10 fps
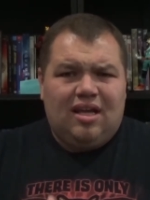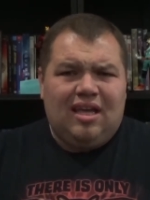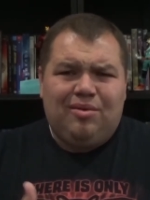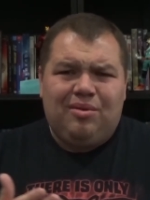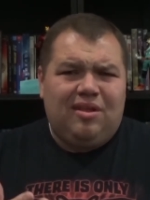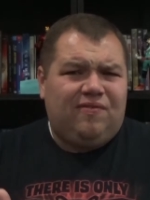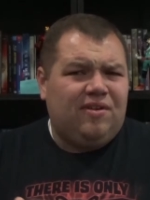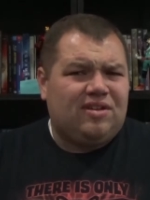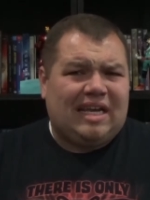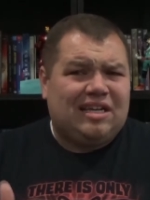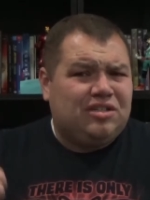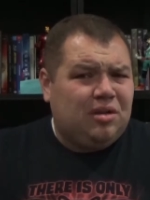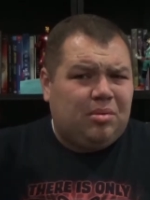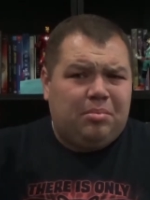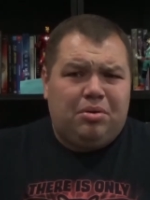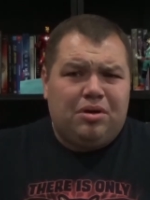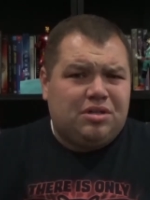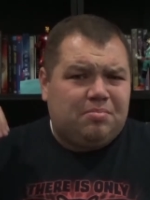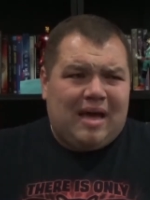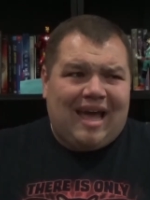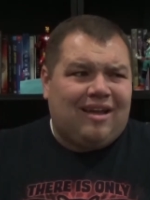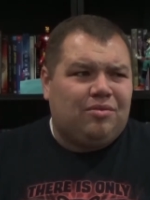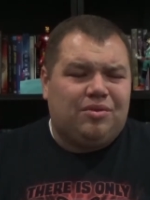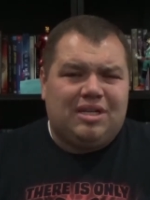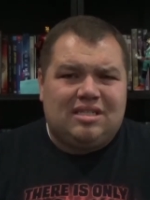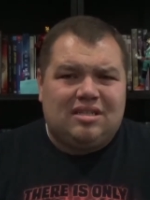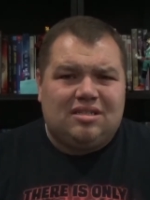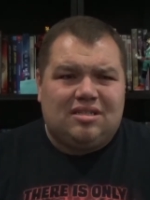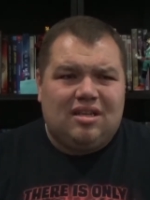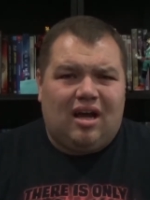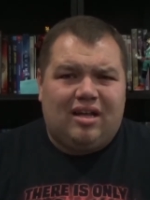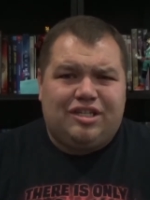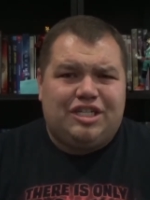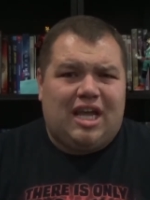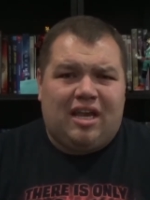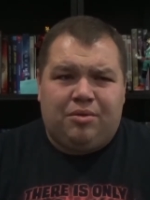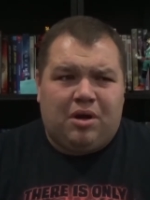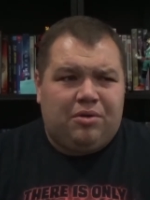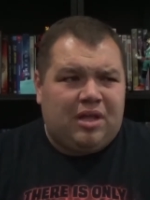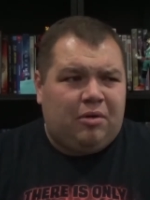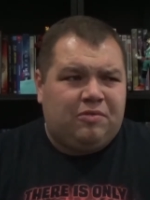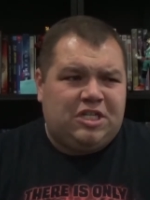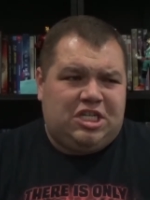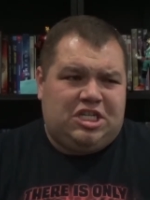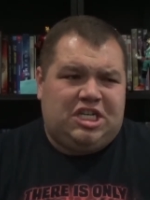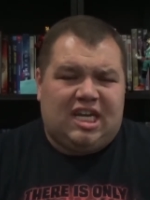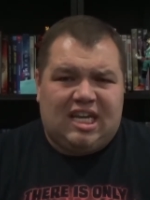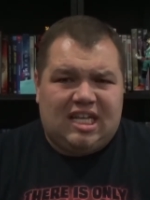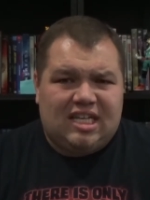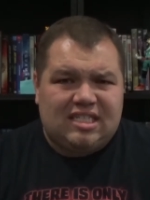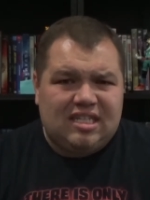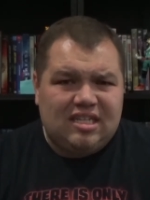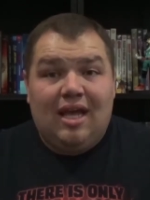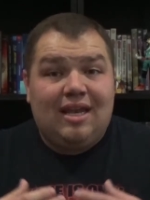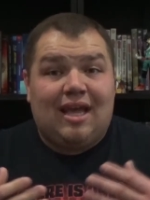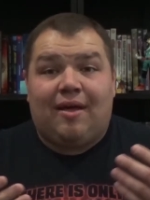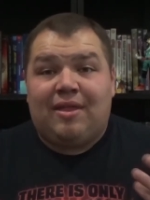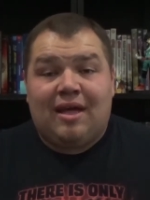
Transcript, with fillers: it really feels like it should have been pushed back and released in January with how shit it is. And yeah,